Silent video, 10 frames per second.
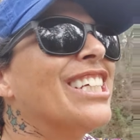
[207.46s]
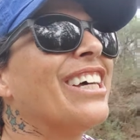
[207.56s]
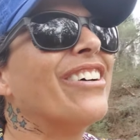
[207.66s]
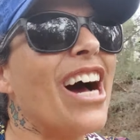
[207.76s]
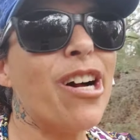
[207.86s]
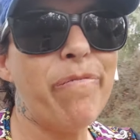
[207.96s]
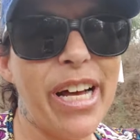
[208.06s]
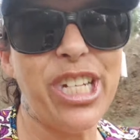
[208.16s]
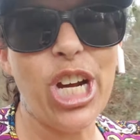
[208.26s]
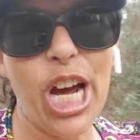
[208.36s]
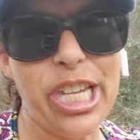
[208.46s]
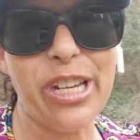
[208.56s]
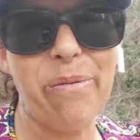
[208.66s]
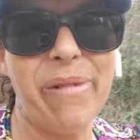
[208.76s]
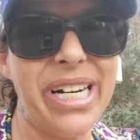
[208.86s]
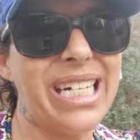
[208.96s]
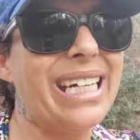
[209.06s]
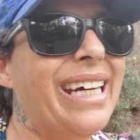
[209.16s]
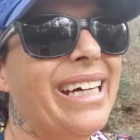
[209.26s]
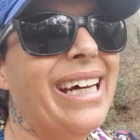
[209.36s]
so God bless you guys so much.
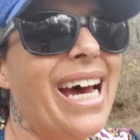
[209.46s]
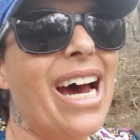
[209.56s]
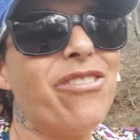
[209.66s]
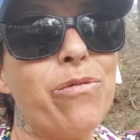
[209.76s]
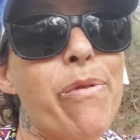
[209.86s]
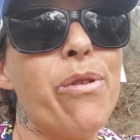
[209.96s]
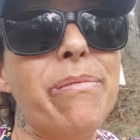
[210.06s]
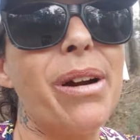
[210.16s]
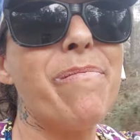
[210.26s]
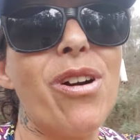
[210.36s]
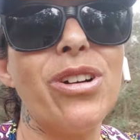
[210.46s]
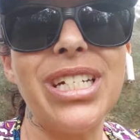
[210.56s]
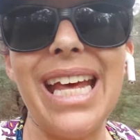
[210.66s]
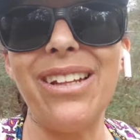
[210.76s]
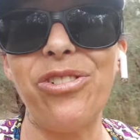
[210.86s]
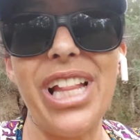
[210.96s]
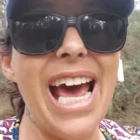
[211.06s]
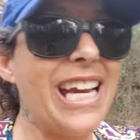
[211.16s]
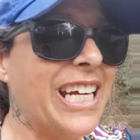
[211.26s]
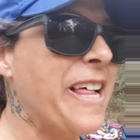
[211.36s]
I have an appointment on March 10th for
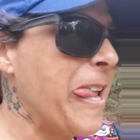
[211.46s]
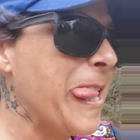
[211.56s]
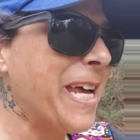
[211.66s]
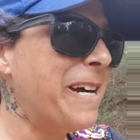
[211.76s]
that.